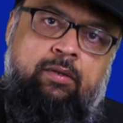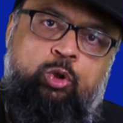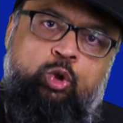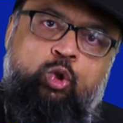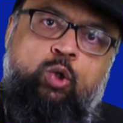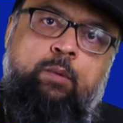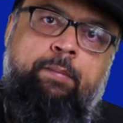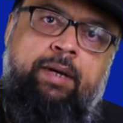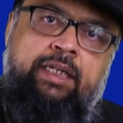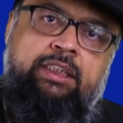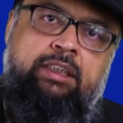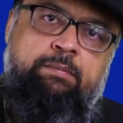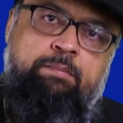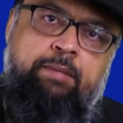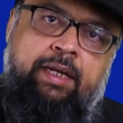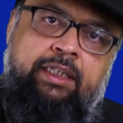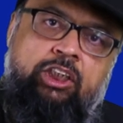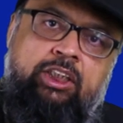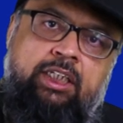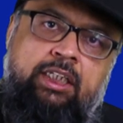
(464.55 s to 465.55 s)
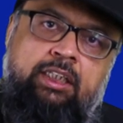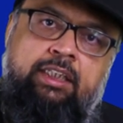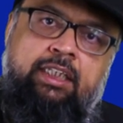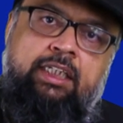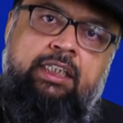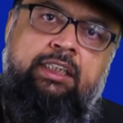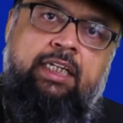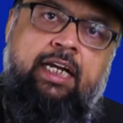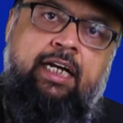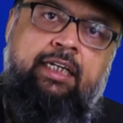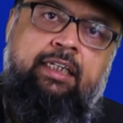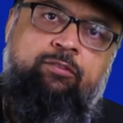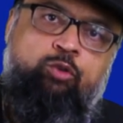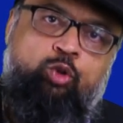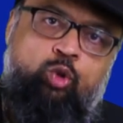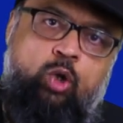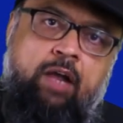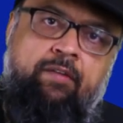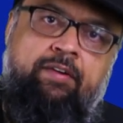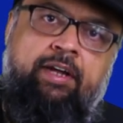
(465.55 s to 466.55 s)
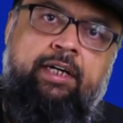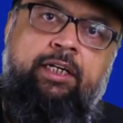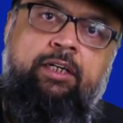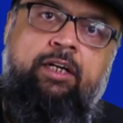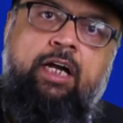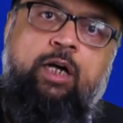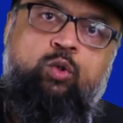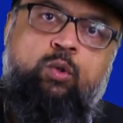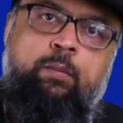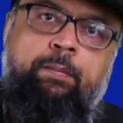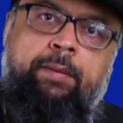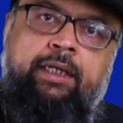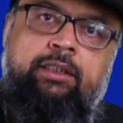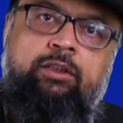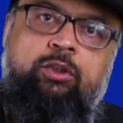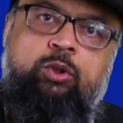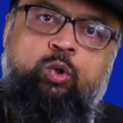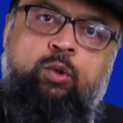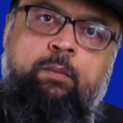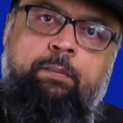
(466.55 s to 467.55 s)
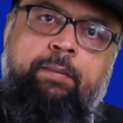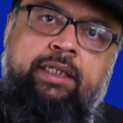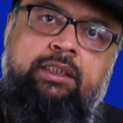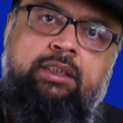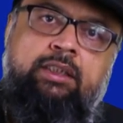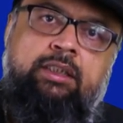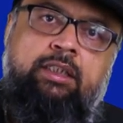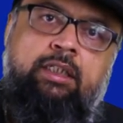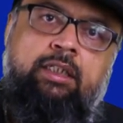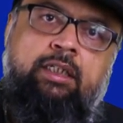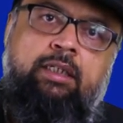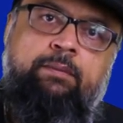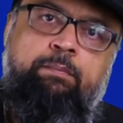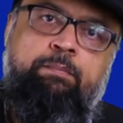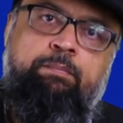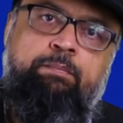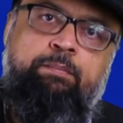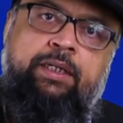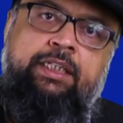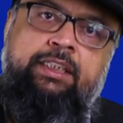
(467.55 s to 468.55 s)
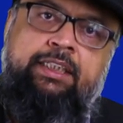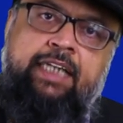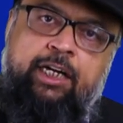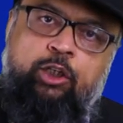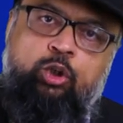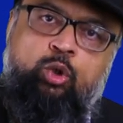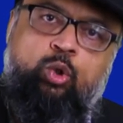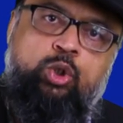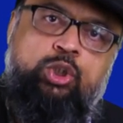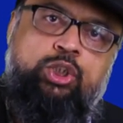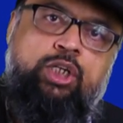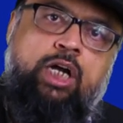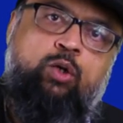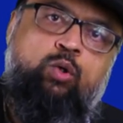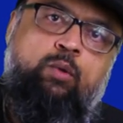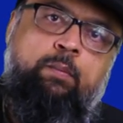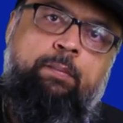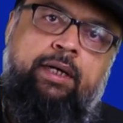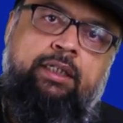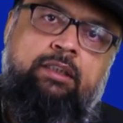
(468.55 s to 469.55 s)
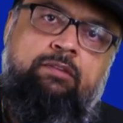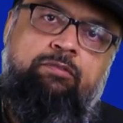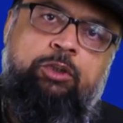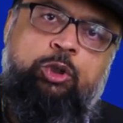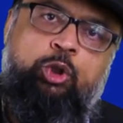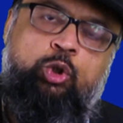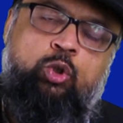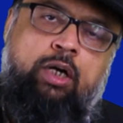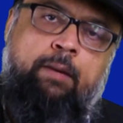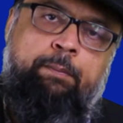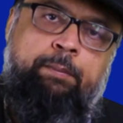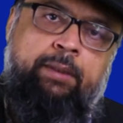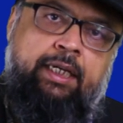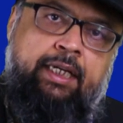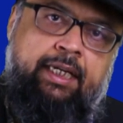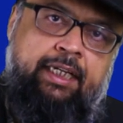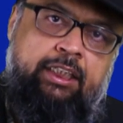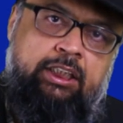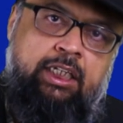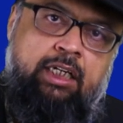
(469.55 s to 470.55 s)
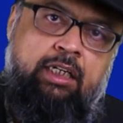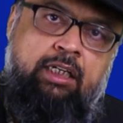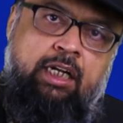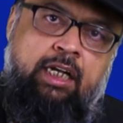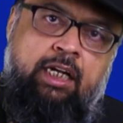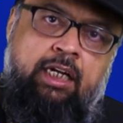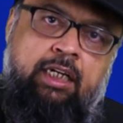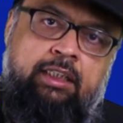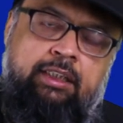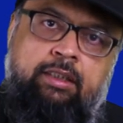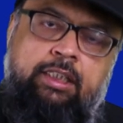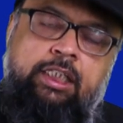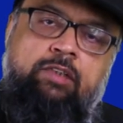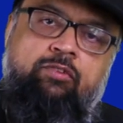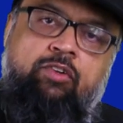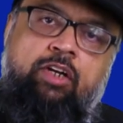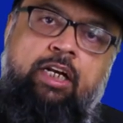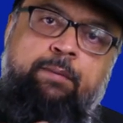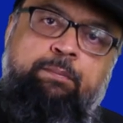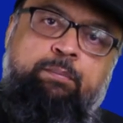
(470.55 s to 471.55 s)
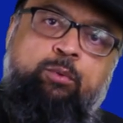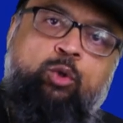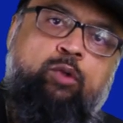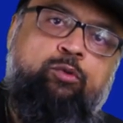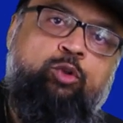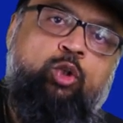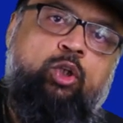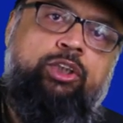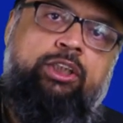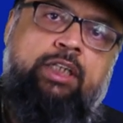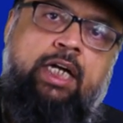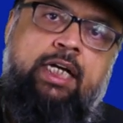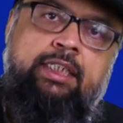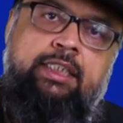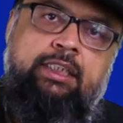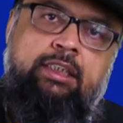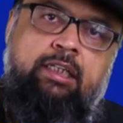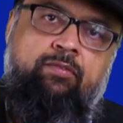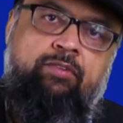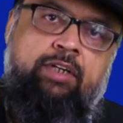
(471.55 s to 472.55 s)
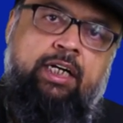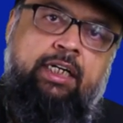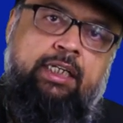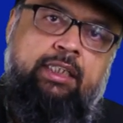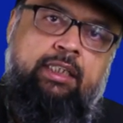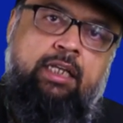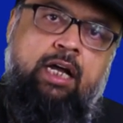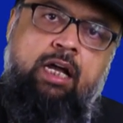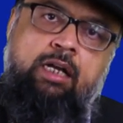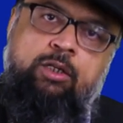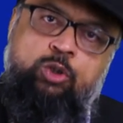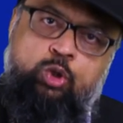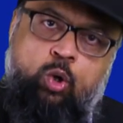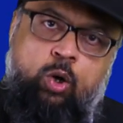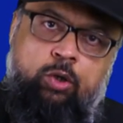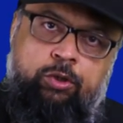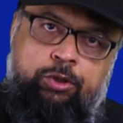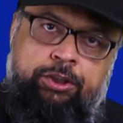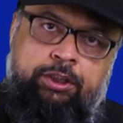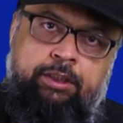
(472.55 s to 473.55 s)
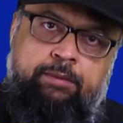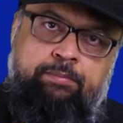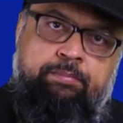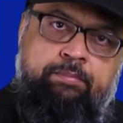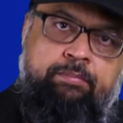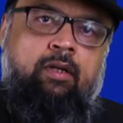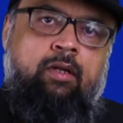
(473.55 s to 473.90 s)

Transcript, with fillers: you must mention this and if you have any documents you must uh, present those documents with your application this will improve your chances of getting the scholarship